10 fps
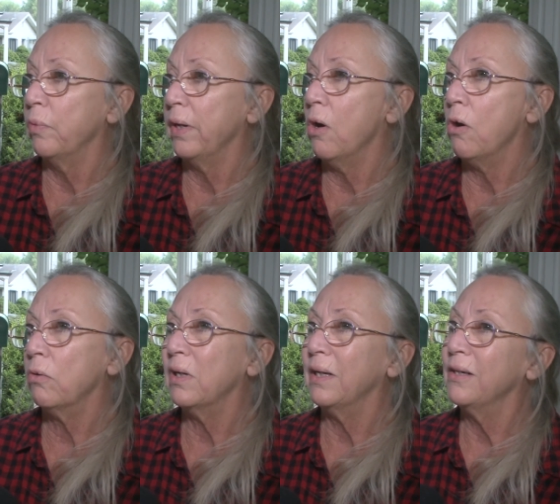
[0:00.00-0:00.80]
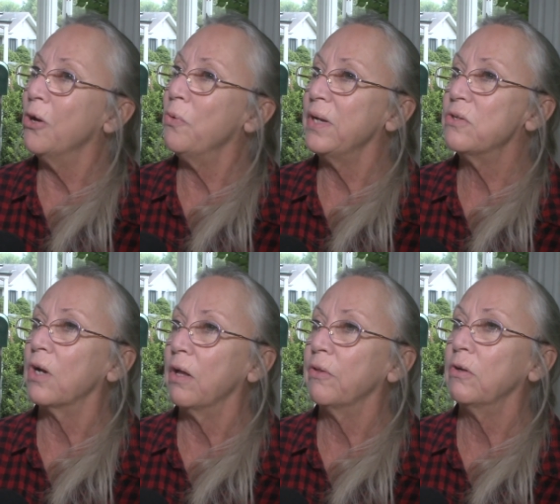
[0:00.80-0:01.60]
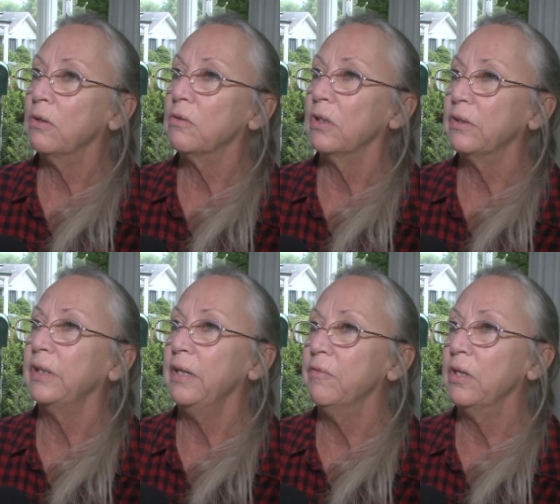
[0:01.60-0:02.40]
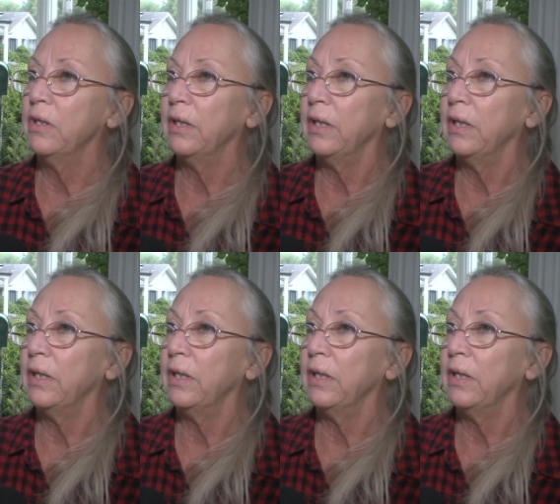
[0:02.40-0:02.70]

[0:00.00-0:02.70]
We all kind of know each other, even